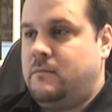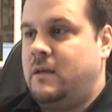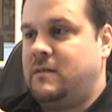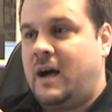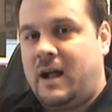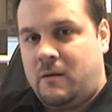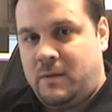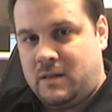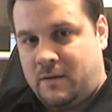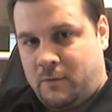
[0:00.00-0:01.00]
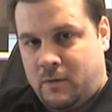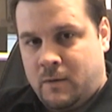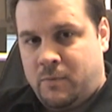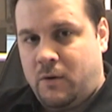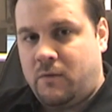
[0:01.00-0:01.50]
as a higher bit level
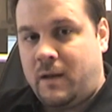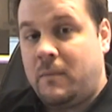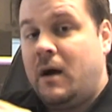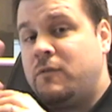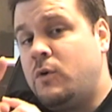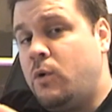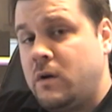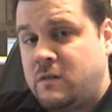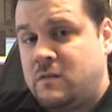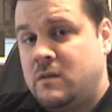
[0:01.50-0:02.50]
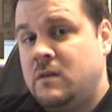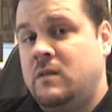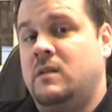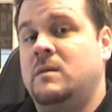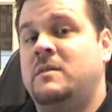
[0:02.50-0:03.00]
program. Of course,
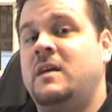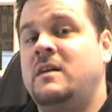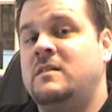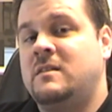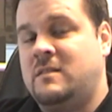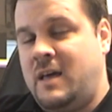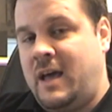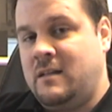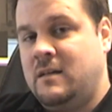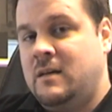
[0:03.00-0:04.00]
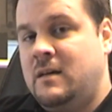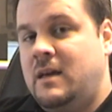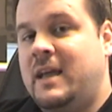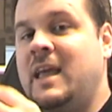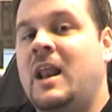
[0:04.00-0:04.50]
the limitation is that
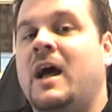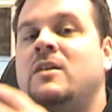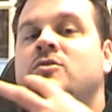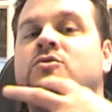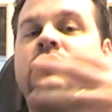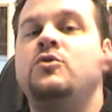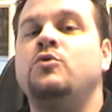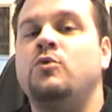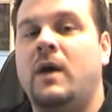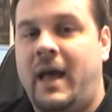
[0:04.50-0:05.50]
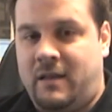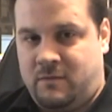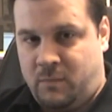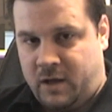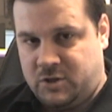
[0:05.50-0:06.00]
it cannot do
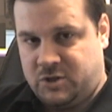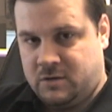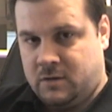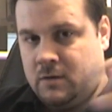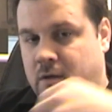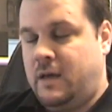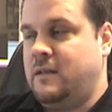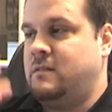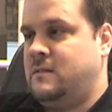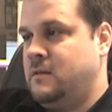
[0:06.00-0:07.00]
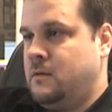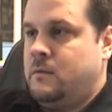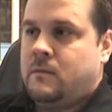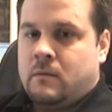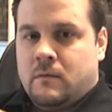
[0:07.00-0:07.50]
as much as
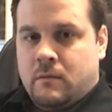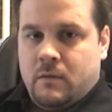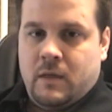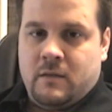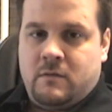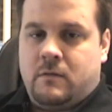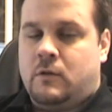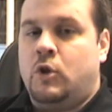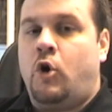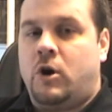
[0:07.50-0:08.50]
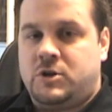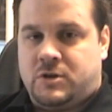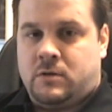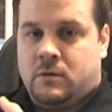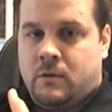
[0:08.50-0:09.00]
its
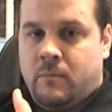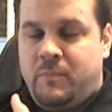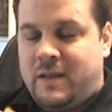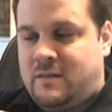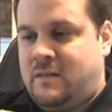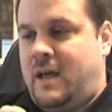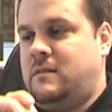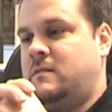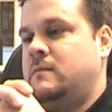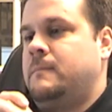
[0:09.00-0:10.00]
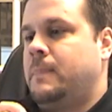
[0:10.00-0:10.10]
larger bit sets.